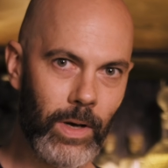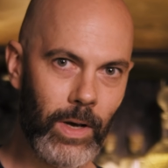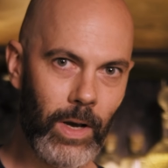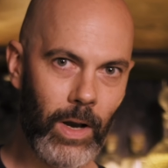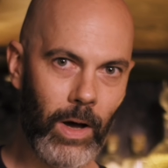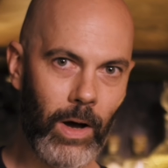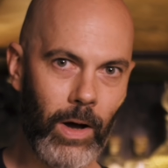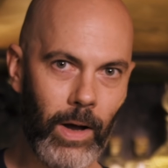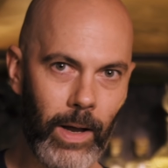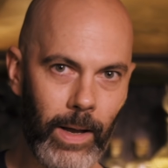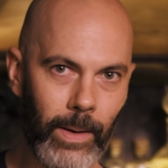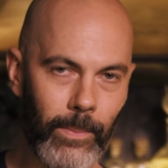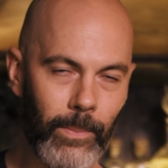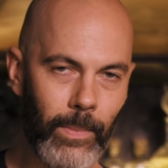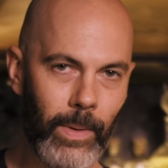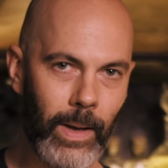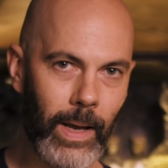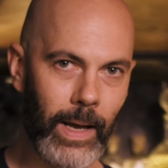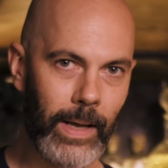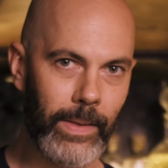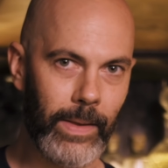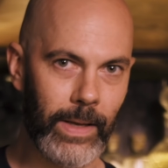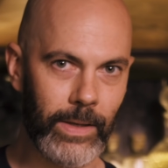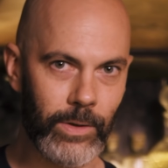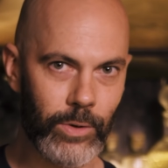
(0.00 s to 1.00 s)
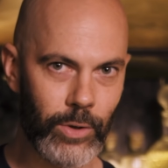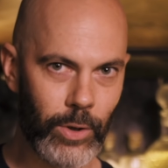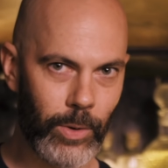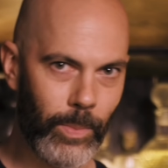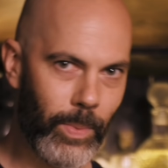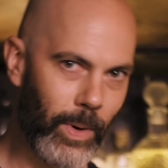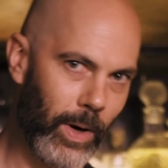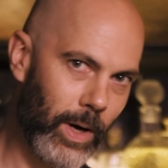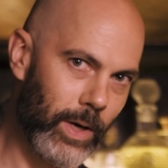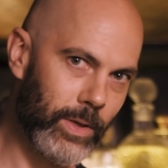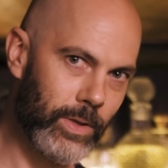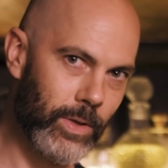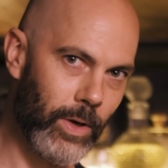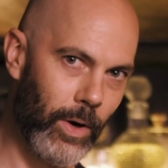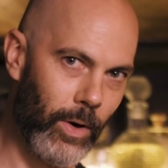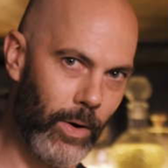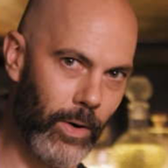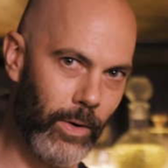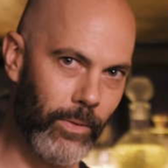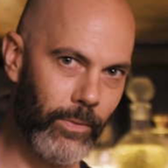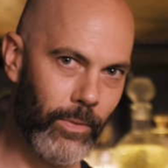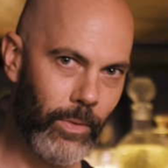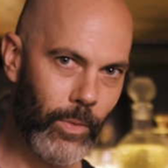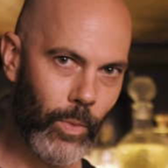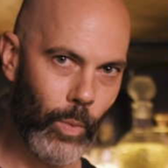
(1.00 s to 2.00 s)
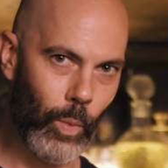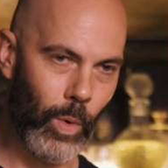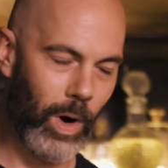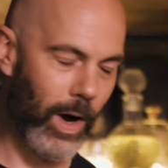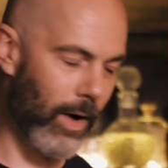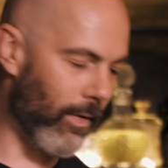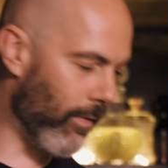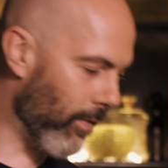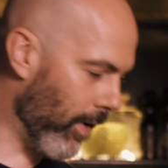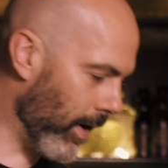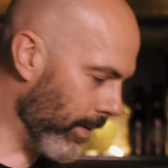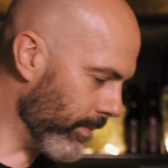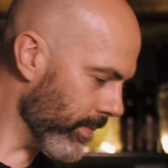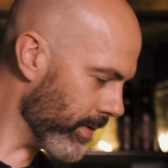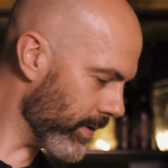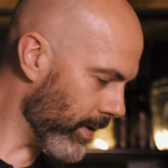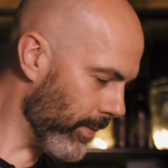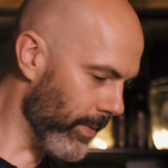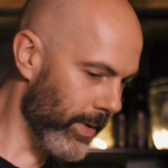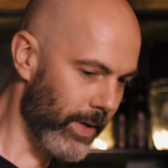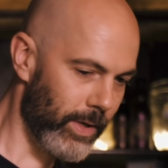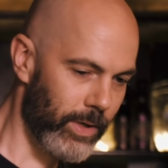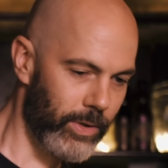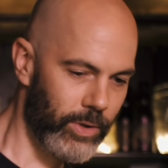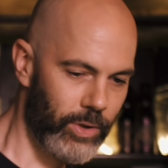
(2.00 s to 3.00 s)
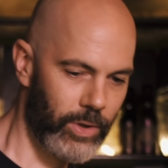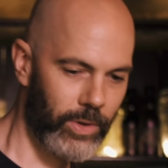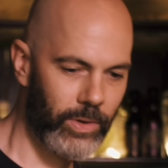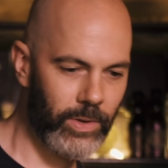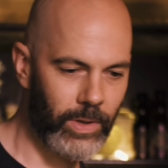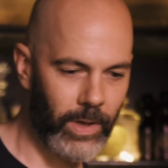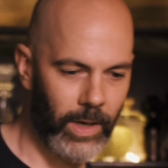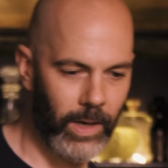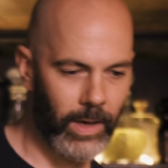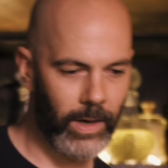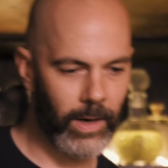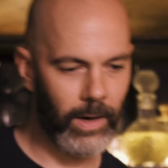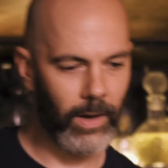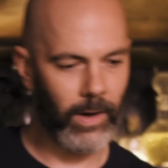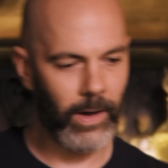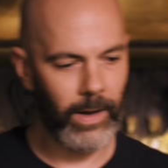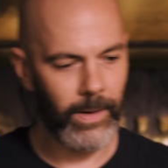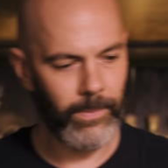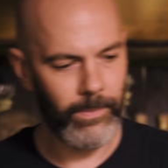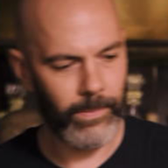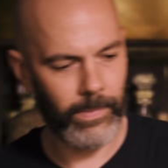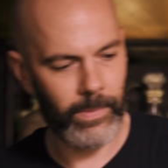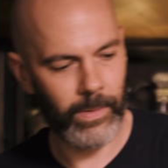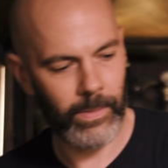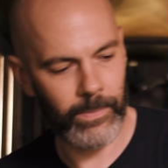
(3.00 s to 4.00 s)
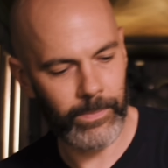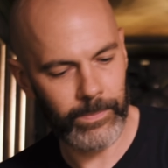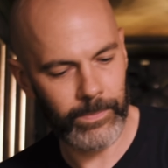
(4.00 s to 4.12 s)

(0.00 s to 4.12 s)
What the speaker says: lime, and then 2 parts of white rum. So we're gonna juice our lime.